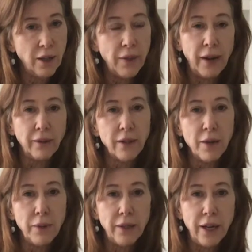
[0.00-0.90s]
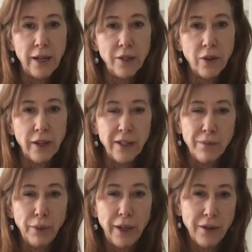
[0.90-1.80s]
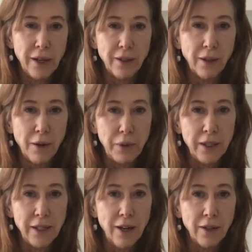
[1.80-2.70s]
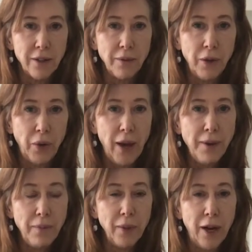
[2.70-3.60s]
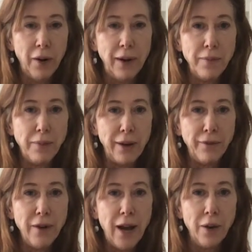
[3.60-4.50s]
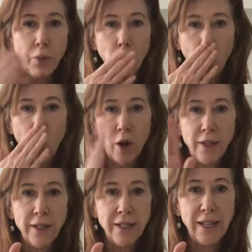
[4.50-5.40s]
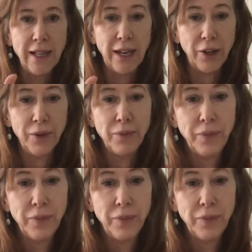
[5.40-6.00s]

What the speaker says: in the next couple of days so I can play you guys a couple of songs. Okay? All right. Bye for now. See you later.